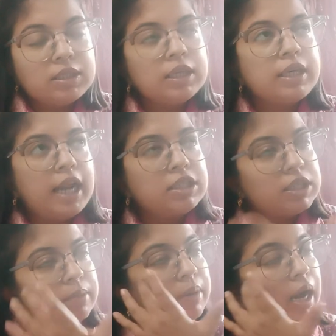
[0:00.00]
then
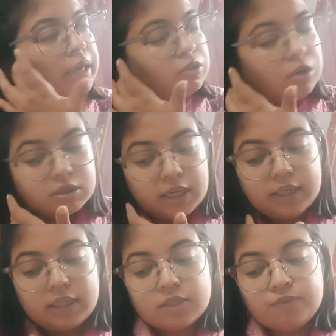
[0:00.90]
calcium
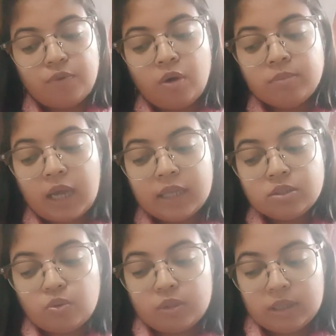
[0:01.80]
hydroxide is formed and
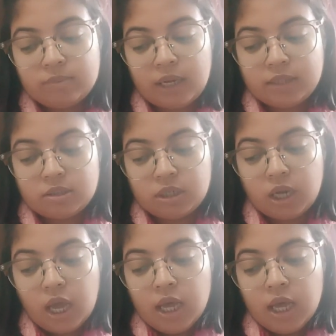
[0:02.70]
sodium nitrate.